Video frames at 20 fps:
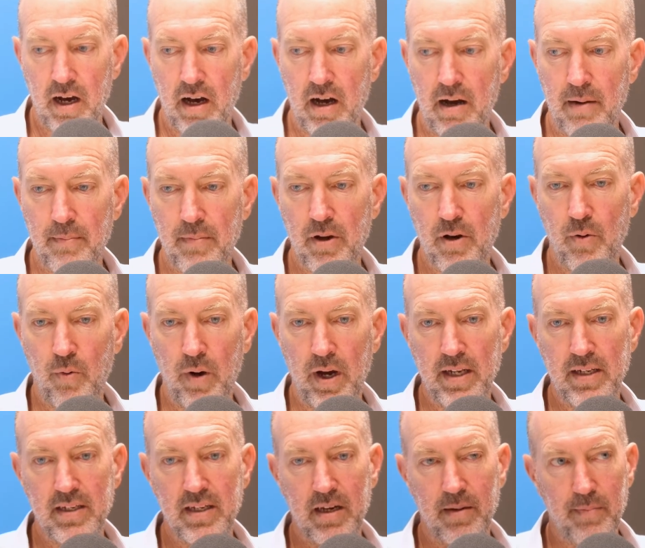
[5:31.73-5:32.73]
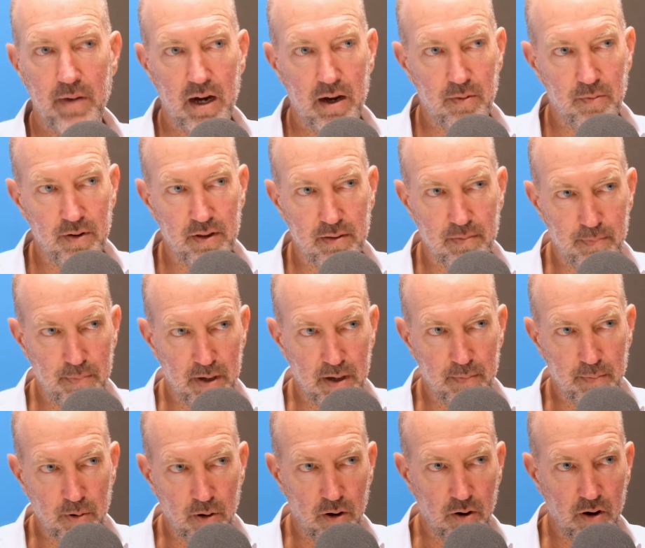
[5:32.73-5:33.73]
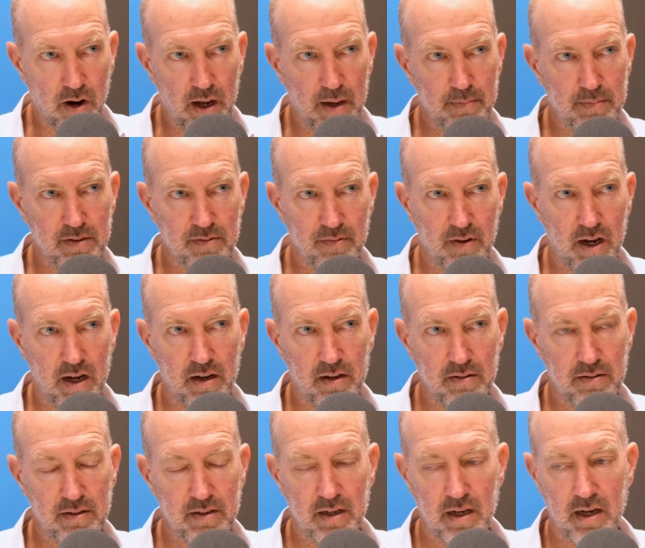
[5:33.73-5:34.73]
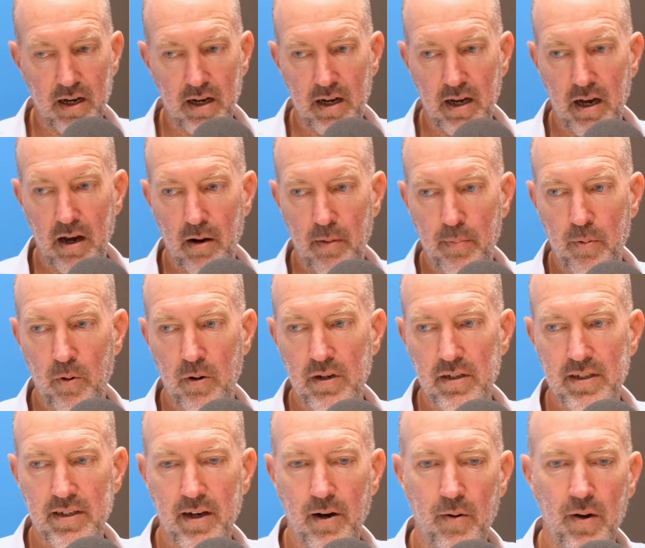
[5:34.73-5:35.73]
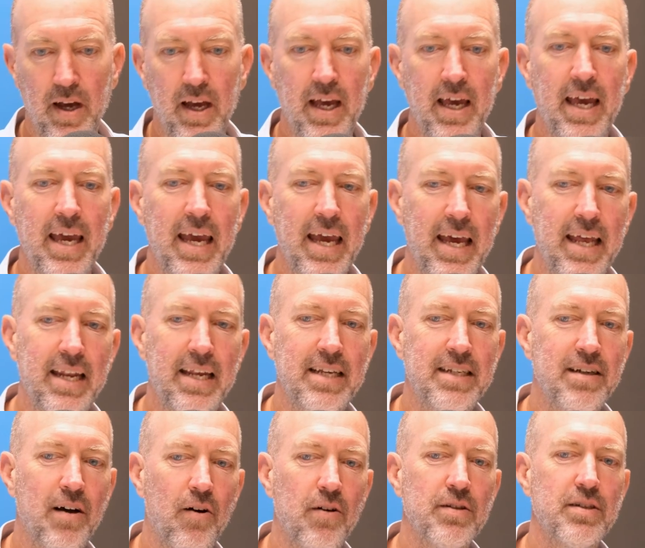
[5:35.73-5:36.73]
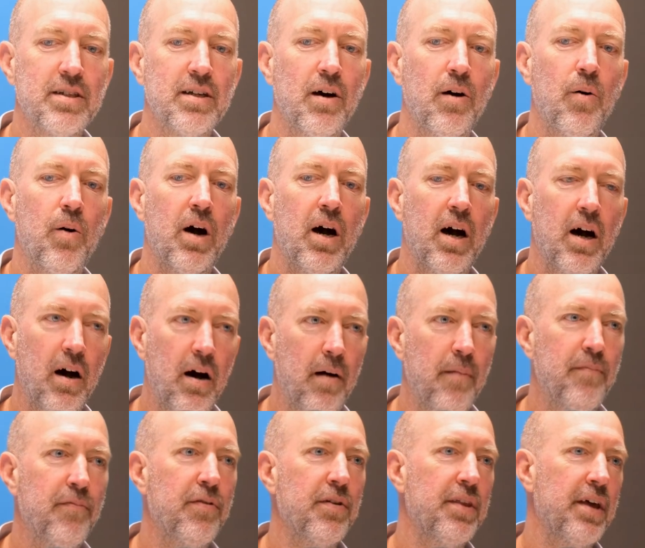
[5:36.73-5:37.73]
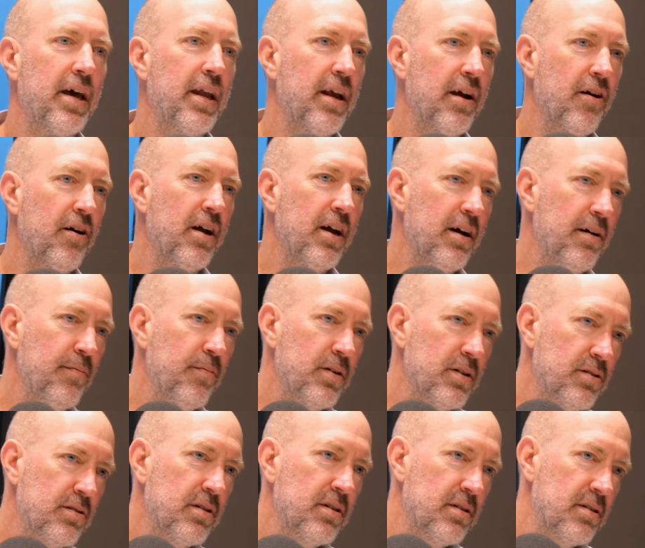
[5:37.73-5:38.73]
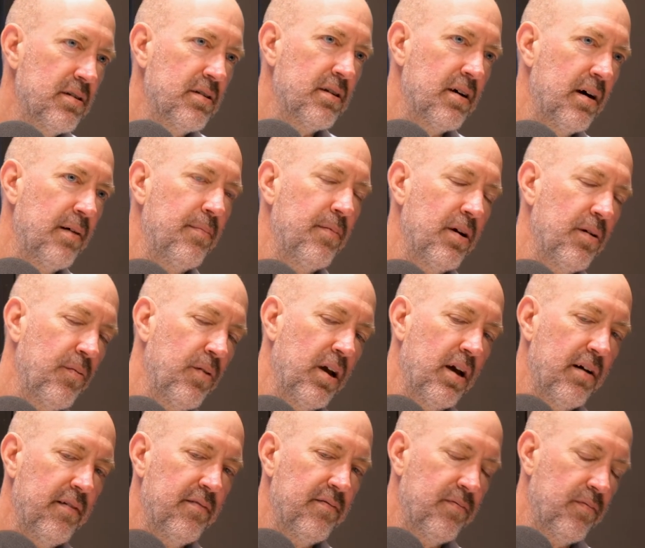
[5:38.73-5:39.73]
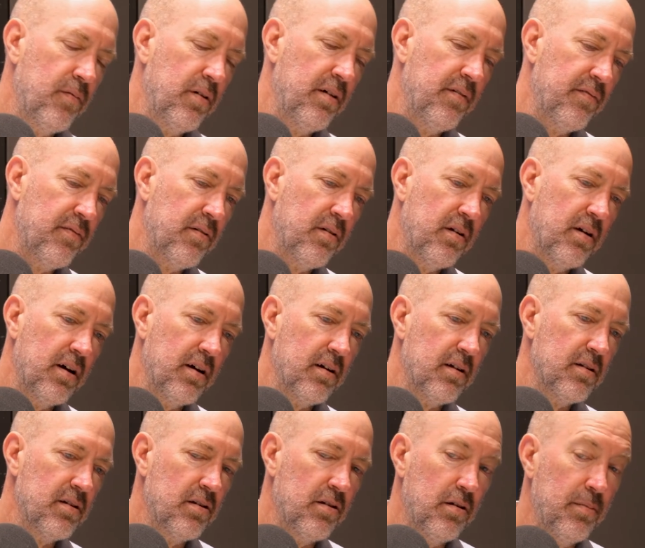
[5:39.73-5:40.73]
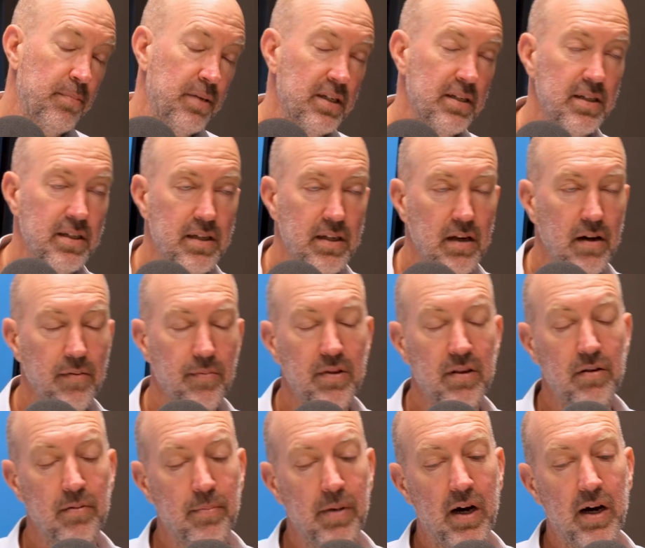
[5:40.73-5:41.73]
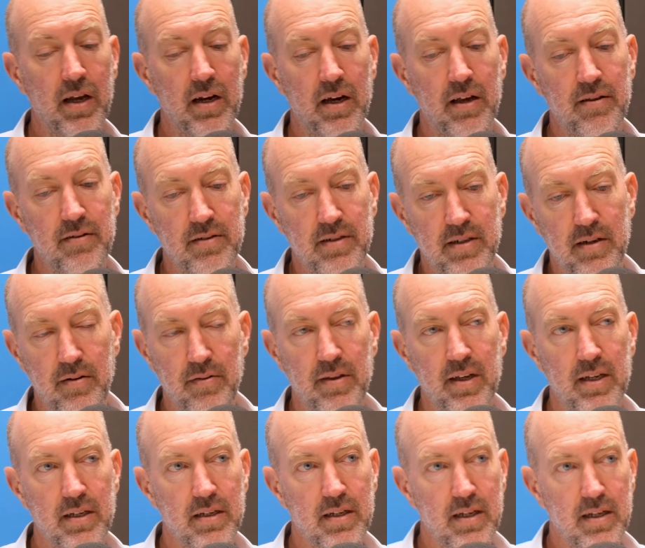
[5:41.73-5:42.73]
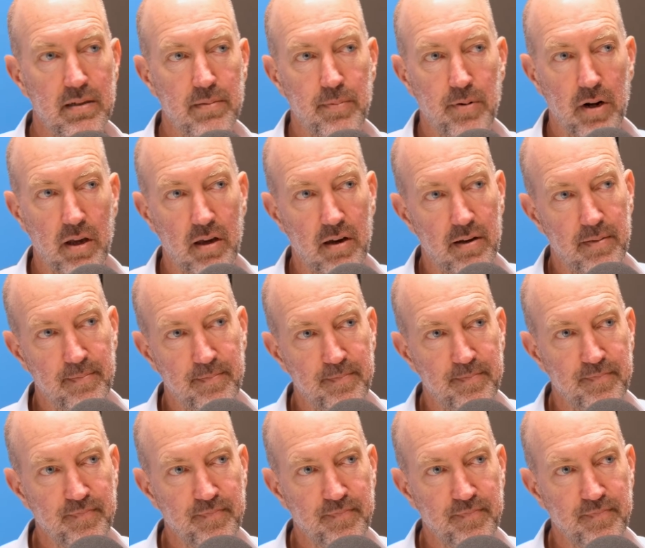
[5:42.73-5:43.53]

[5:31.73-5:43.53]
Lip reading: Kuwait's come out with big programs around airports. So it is also a hub for that area, which is, and we have a good business there with Dubai and others. So that's pretty good.